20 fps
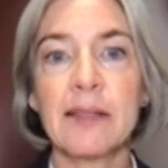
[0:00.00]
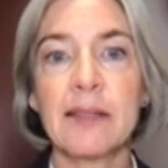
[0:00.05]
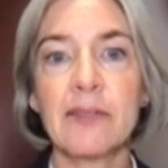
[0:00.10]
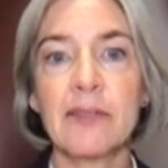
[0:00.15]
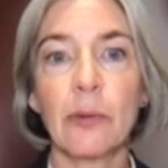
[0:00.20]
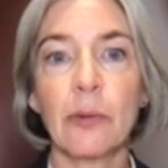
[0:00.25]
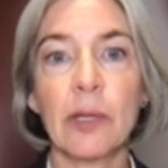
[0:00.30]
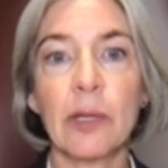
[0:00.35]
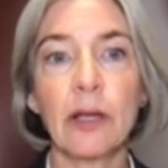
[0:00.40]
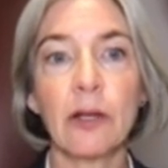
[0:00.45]

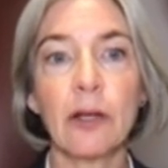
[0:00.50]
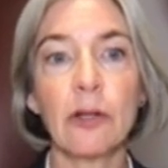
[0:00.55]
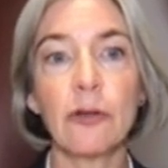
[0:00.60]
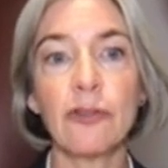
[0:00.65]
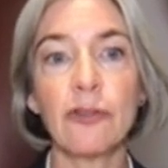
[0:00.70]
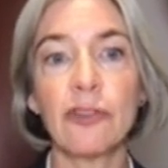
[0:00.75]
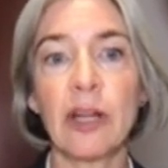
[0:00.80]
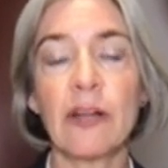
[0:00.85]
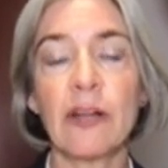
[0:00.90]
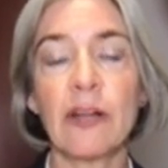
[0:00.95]
And
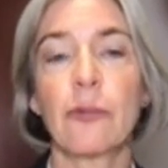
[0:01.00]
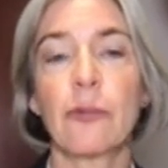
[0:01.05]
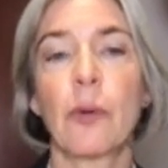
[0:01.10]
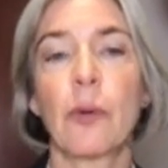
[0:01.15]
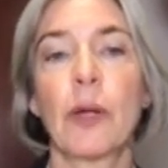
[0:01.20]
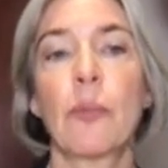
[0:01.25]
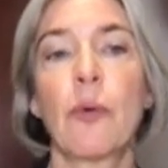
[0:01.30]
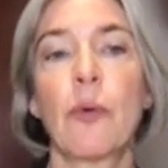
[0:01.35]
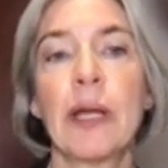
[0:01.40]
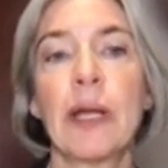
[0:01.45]
so in
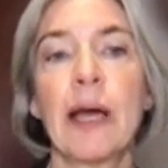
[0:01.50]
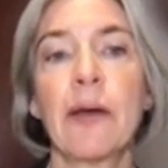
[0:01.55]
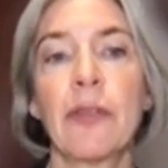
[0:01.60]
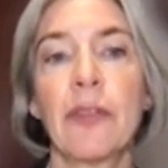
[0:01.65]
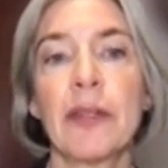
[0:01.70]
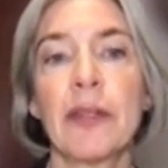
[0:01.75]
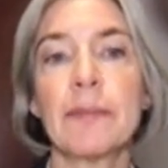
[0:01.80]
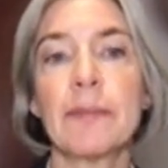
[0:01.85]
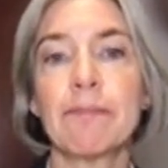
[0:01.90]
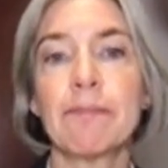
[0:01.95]
conclusion, I just
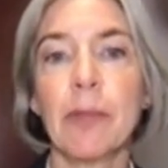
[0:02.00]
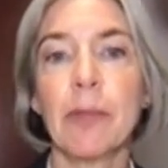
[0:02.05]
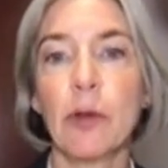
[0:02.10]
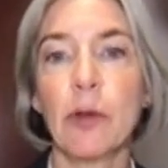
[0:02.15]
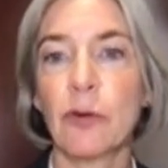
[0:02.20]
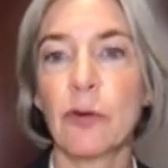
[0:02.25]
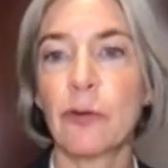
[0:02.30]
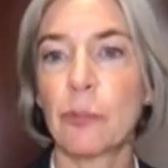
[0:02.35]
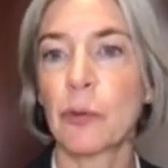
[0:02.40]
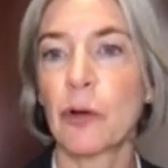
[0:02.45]
want to point out
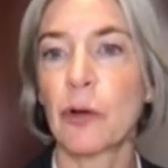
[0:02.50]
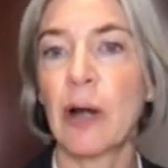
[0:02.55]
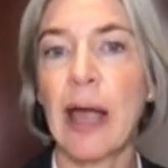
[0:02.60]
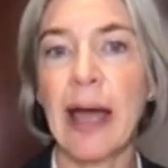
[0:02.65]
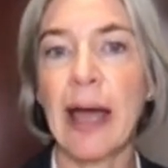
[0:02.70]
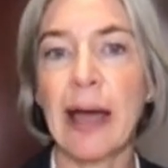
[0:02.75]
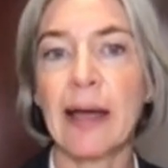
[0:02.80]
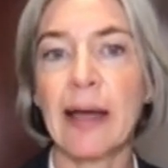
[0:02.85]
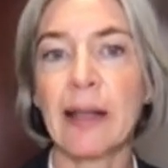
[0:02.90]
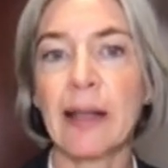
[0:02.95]
that
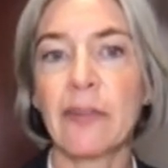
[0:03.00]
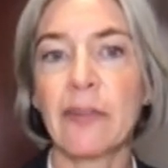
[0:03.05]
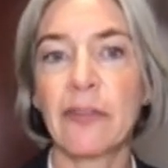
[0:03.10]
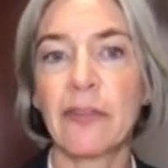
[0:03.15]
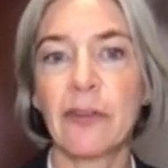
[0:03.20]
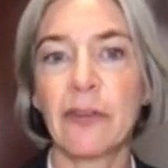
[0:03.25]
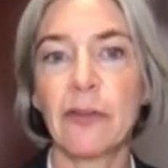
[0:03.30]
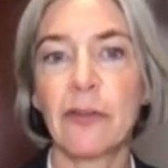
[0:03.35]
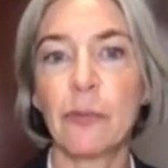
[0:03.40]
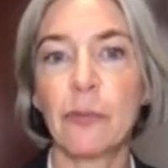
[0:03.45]
CRISPR
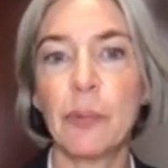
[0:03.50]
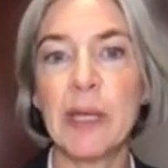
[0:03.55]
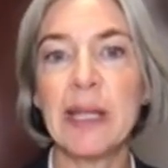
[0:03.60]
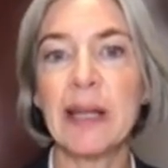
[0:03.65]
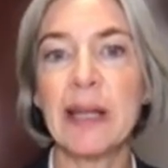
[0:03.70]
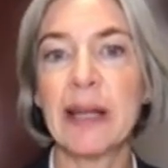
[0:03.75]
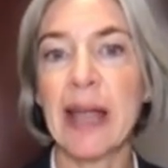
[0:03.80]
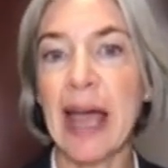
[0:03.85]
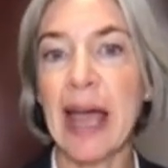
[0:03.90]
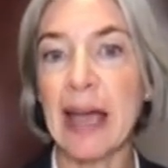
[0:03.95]
adds
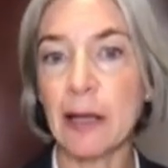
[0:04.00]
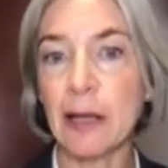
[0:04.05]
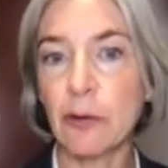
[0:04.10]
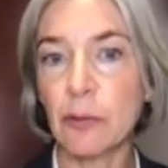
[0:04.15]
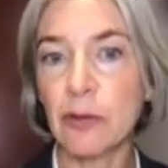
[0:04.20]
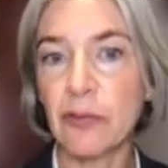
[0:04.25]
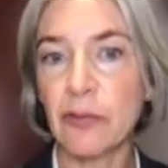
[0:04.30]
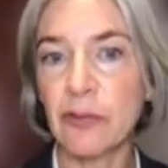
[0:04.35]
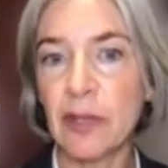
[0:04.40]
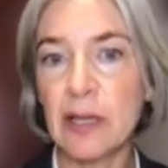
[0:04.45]

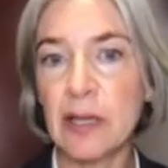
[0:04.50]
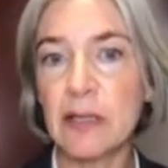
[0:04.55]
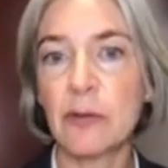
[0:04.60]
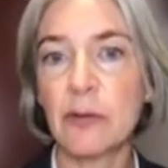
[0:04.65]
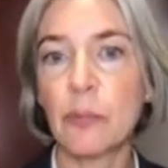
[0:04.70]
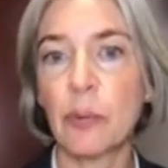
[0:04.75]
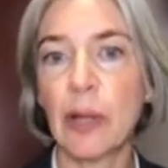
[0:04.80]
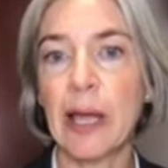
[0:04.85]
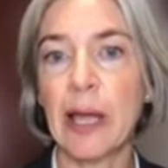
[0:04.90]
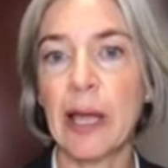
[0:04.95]
speed and
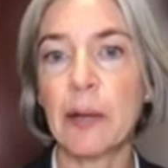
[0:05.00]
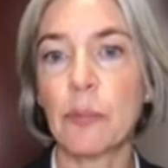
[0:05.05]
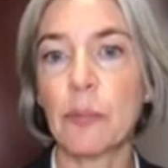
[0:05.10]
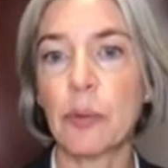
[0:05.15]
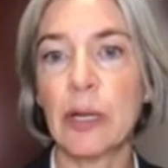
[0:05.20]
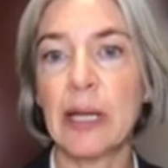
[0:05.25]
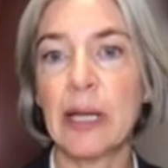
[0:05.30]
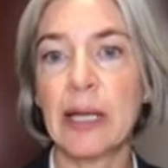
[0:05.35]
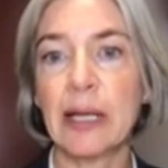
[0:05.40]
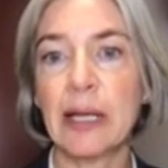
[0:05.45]
accuracy
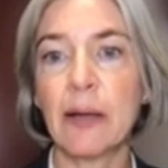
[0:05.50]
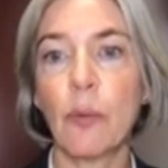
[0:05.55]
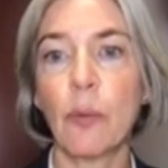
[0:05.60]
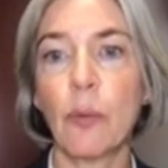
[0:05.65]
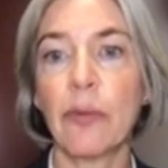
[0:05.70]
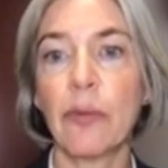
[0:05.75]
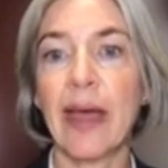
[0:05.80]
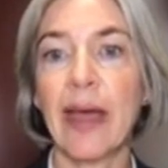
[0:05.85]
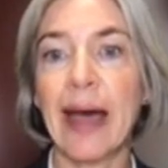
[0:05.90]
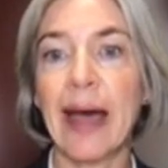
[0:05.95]
to plant
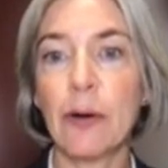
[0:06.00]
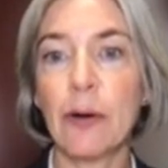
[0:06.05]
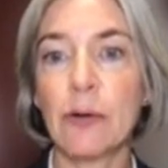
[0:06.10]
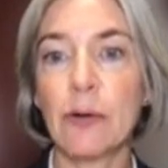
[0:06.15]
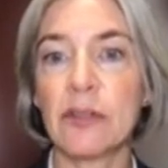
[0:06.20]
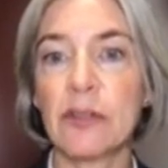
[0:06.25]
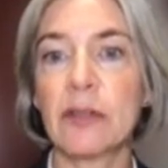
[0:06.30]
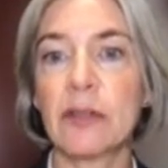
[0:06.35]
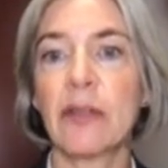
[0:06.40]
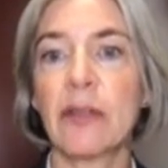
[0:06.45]
breeding
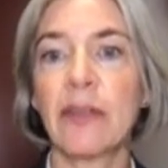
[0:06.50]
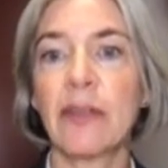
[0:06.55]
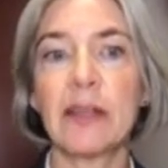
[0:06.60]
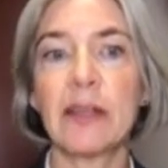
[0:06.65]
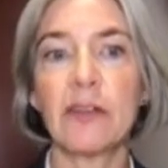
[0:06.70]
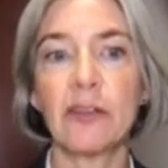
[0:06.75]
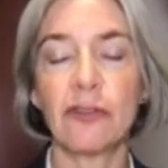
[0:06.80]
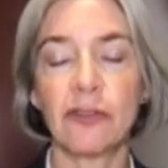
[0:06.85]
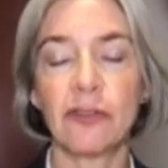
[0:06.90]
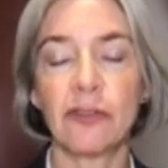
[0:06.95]

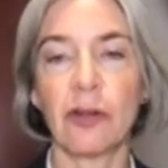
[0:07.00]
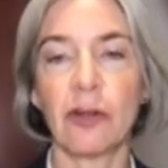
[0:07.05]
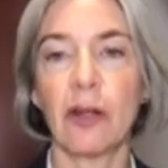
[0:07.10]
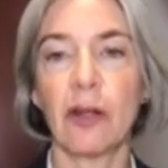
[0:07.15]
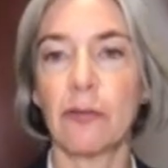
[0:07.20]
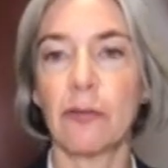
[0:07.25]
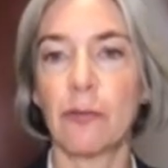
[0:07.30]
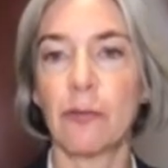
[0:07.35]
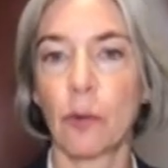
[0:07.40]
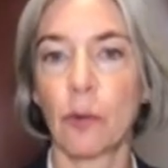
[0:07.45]
without the
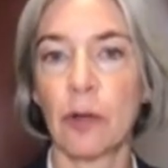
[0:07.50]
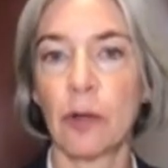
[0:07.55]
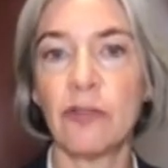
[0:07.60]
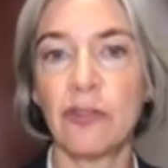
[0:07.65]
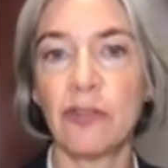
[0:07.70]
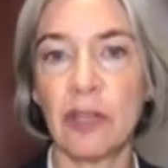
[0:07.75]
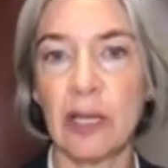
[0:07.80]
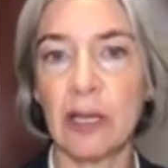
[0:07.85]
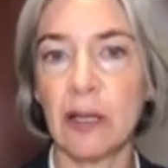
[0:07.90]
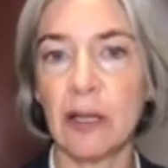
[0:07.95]
addition
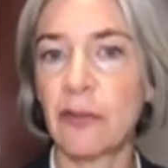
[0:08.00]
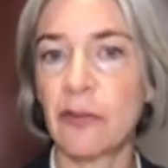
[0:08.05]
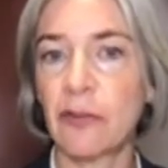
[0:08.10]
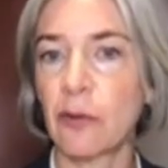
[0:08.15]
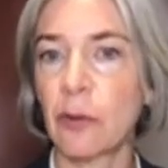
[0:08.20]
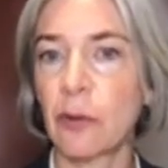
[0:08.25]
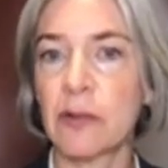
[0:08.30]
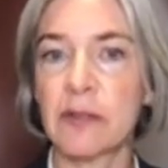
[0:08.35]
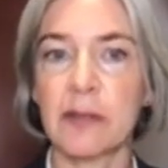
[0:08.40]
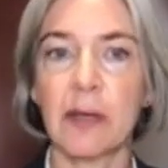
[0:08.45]
of foreign
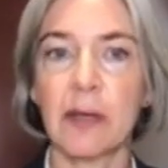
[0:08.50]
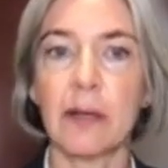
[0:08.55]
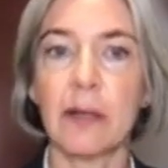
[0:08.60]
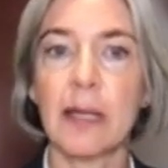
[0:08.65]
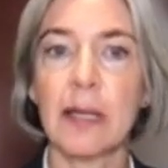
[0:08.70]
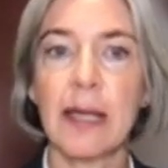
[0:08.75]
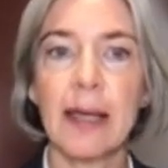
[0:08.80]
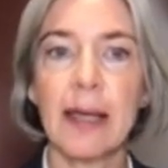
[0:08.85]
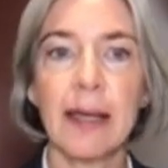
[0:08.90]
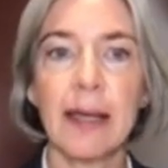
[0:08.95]
genes.
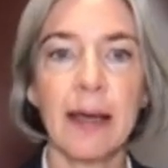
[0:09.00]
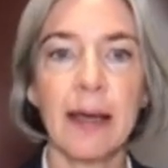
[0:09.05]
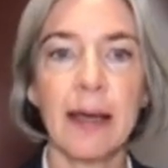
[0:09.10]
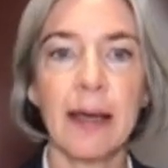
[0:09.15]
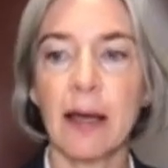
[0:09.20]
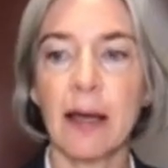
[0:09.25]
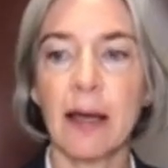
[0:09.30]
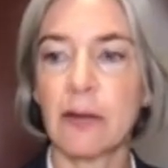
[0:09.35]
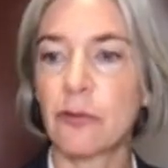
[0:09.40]
So it's a